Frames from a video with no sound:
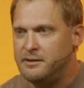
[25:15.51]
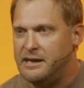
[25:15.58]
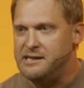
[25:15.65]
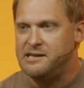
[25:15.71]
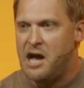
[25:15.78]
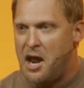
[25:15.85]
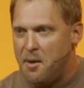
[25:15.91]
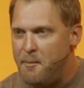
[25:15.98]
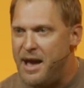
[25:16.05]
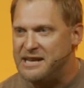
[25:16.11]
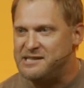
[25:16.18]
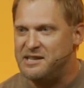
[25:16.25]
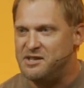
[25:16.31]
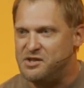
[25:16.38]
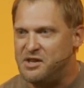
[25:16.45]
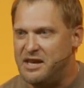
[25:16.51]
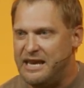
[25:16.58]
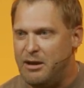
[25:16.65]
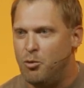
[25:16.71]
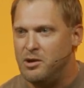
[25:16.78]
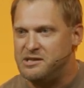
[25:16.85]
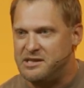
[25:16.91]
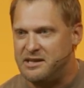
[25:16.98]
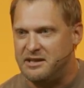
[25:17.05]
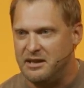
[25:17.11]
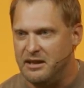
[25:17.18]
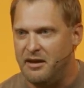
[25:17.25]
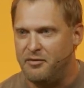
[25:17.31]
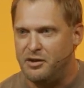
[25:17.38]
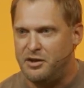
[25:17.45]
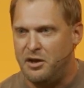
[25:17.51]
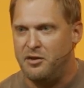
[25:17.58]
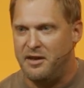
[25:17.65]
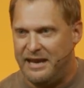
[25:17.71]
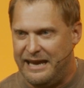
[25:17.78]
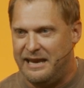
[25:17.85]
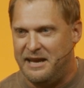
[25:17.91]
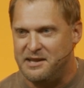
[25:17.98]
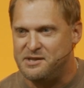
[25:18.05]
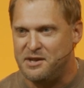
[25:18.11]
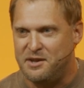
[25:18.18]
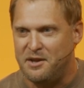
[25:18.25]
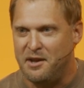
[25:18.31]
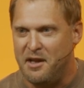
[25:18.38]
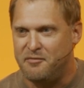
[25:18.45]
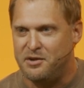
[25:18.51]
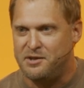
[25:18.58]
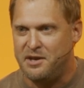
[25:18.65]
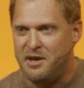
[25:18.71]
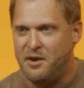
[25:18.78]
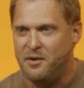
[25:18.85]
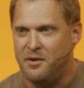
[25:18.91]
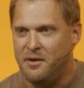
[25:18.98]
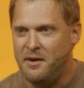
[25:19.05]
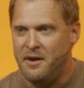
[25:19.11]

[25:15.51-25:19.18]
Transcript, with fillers: He's got a message that he wants to deliver to you, that he needs to deliver to you.